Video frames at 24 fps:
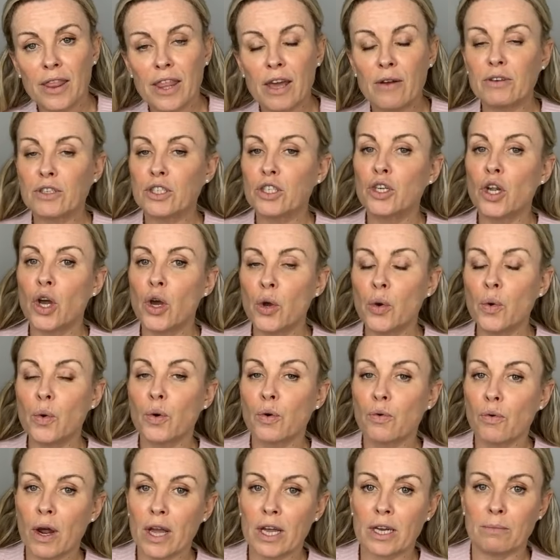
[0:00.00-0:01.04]
There is no
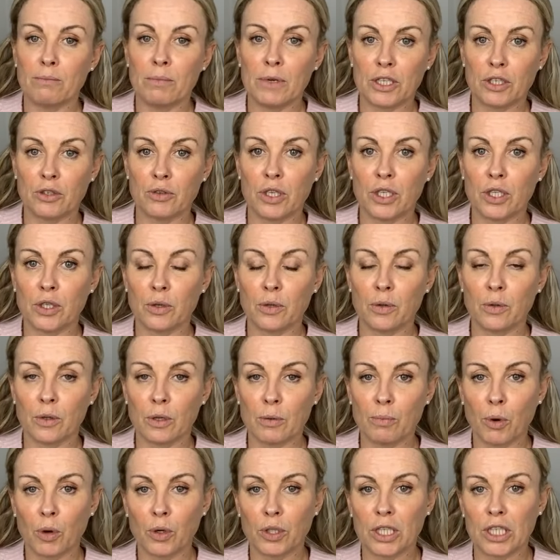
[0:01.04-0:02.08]
great mystery to
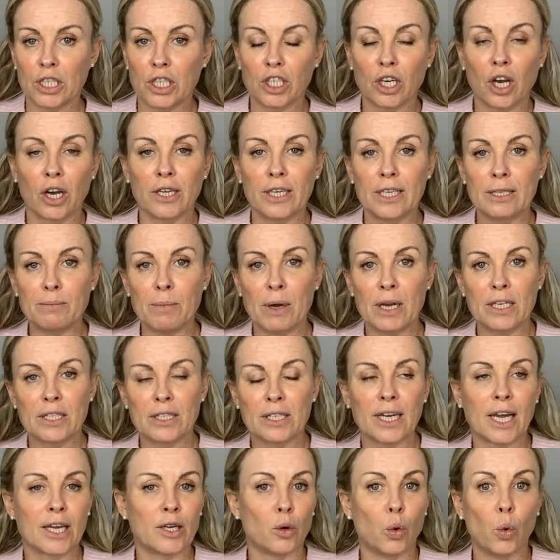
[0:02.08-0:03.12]
the body. Chinese
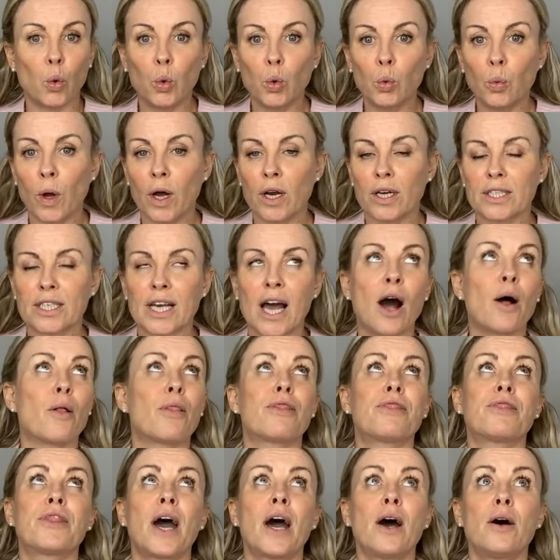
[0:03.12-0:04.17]
medicine had it all worked
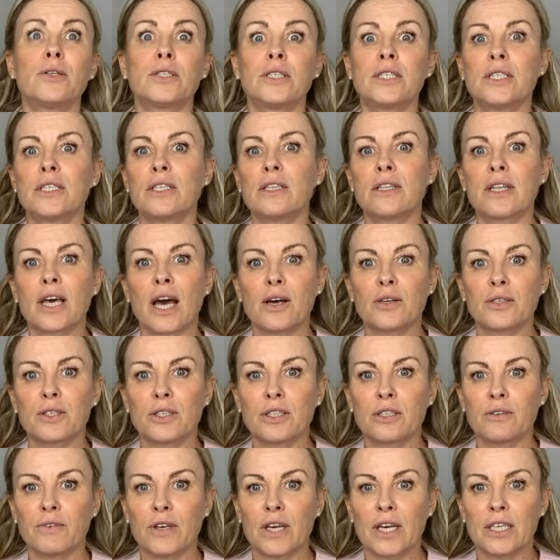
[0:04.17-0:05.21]
out thousands and
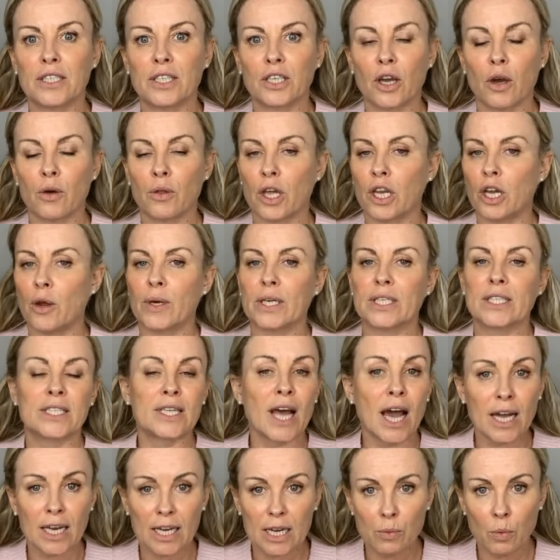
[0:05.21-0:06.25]
thousands of years ago. They know
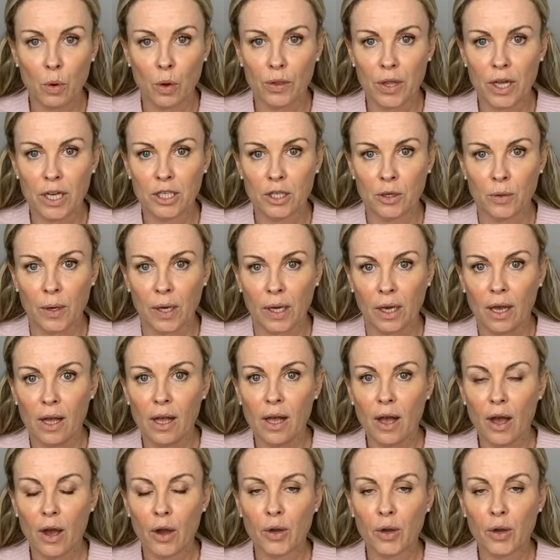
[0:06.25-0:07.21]
exactly what they're doing.